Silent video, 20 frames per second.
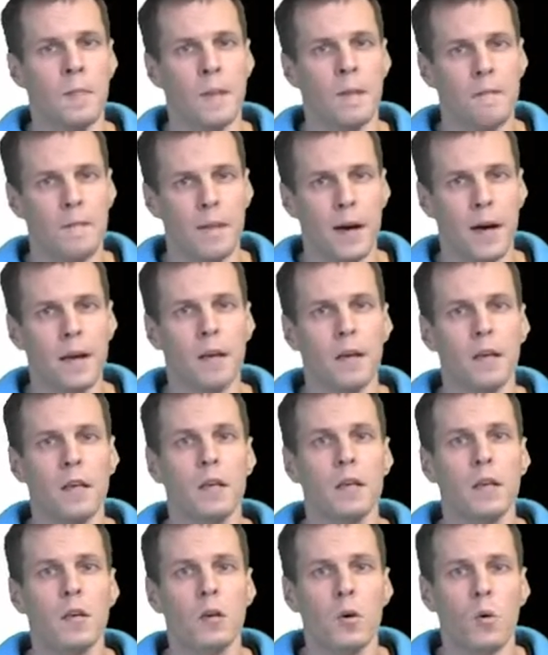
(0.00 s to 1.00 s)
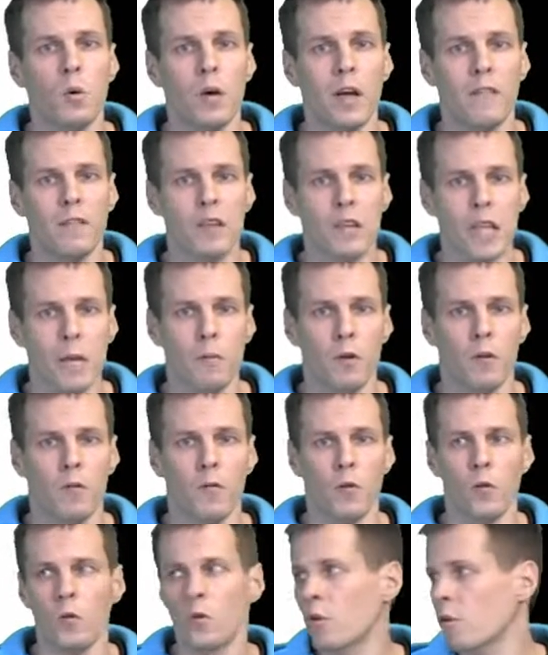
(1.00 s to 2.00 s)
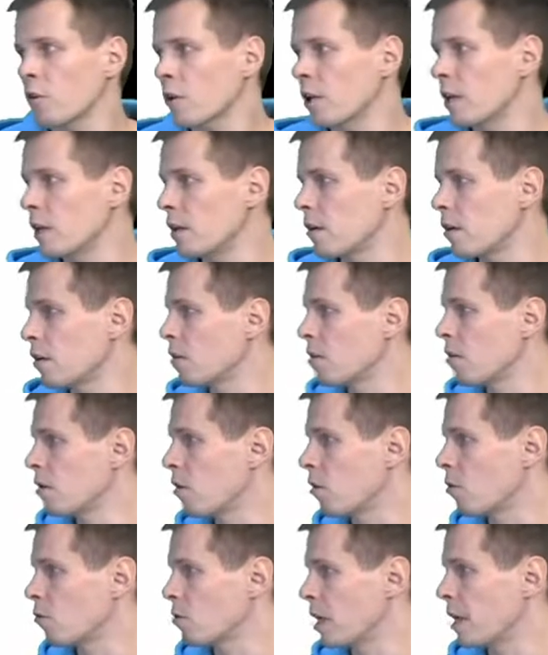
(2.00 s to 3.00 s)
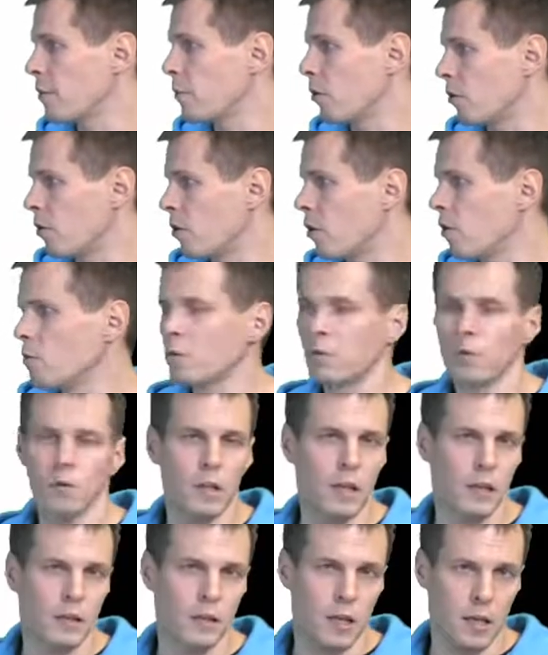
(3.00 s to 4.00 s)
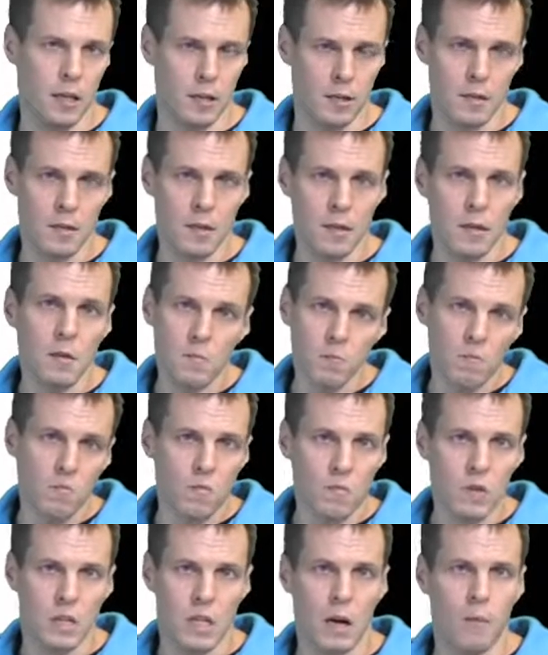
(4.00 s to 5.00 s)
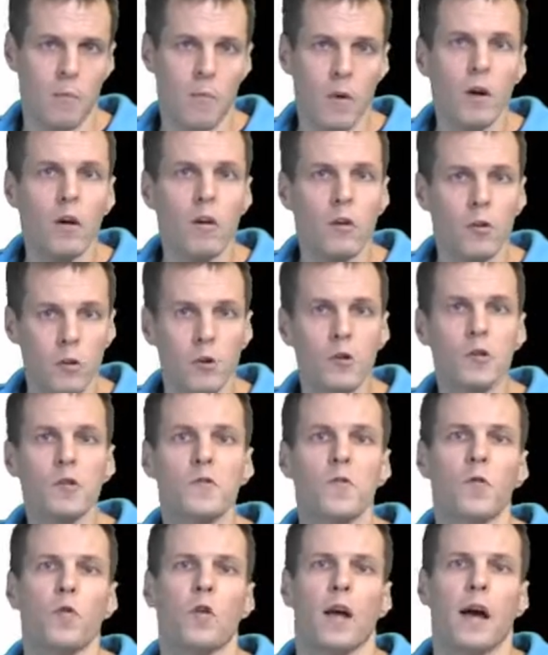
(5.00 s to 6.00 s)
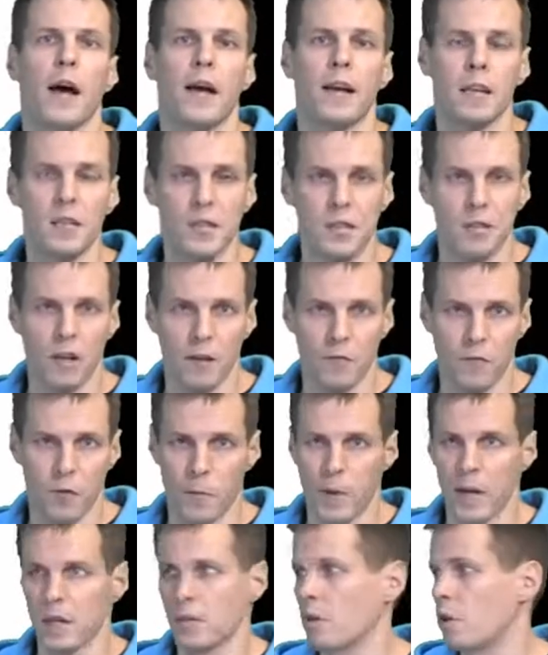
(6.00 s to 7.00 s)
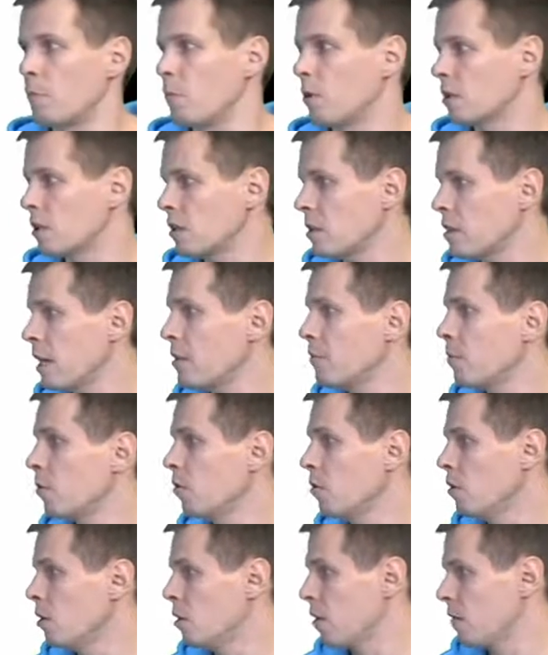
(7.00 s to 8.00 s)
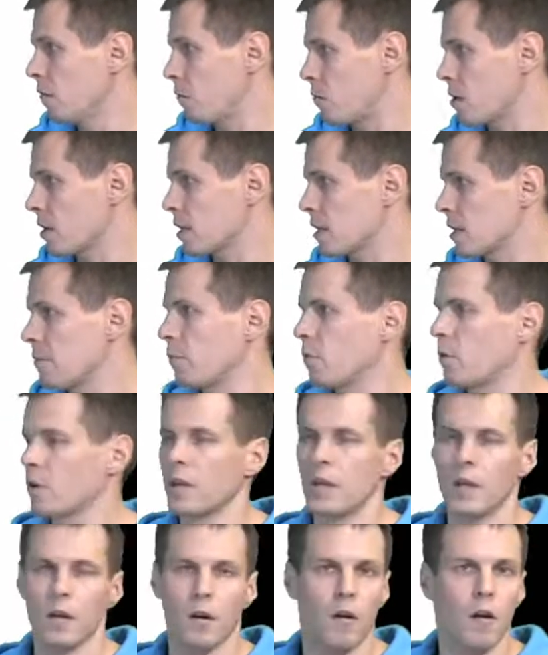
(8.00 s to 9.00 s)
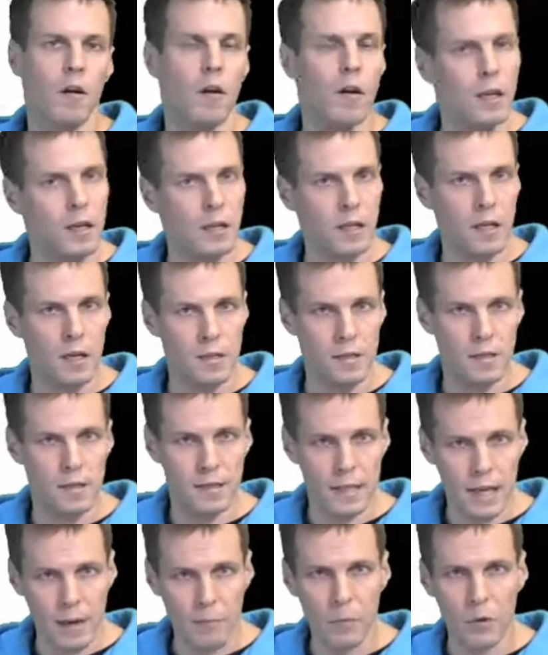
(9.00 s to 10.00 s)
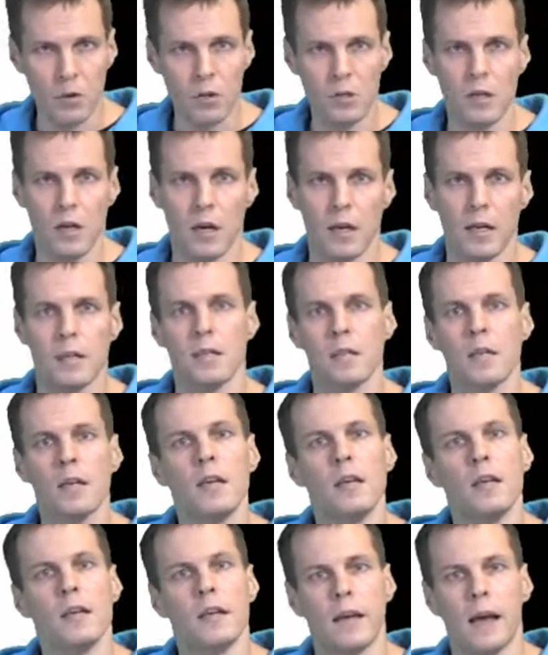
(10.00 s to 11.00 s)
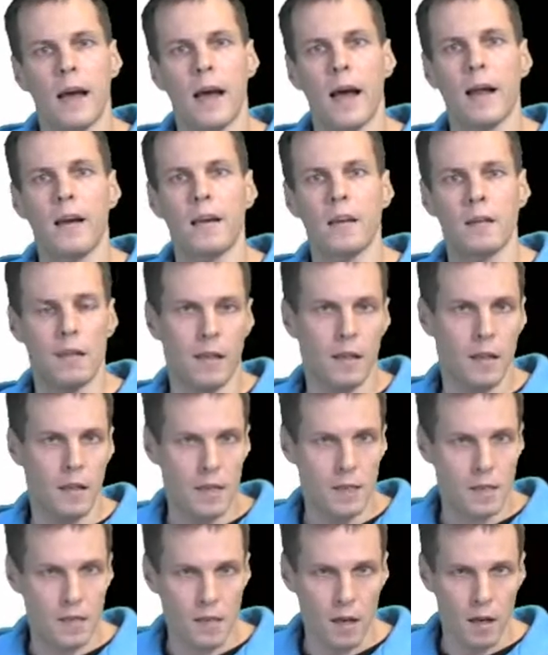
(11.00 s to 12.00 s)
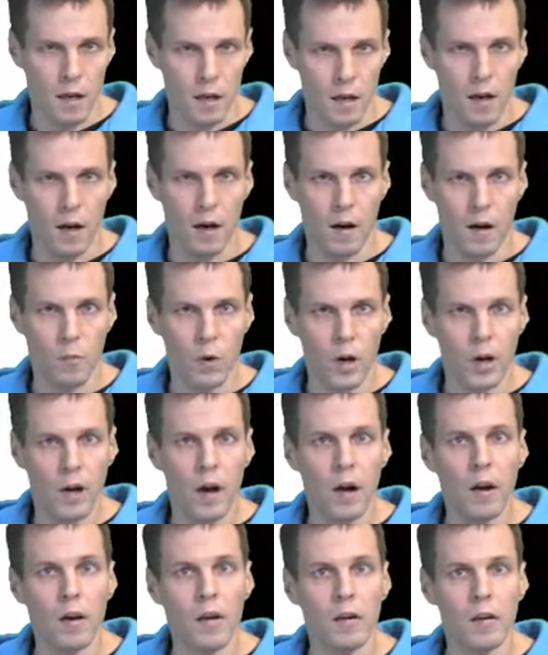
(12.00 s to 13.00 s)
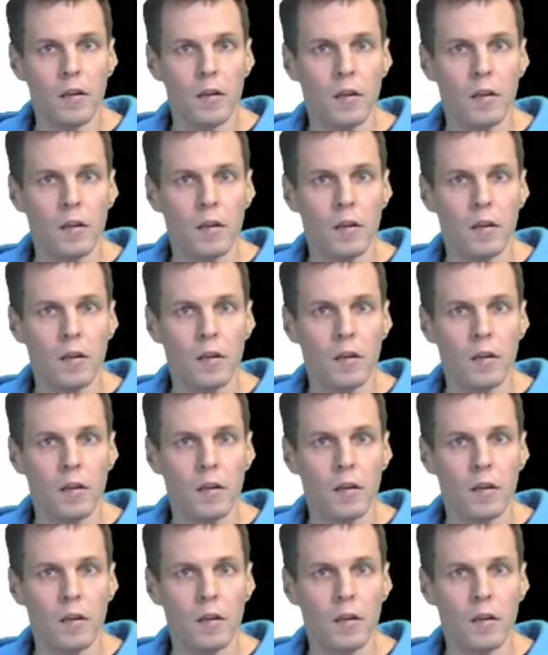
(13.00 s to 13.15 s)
Finally, we have table footer here, or table note, that tells some useful additional information about the table. For example, here it tells a sample size and that these are 100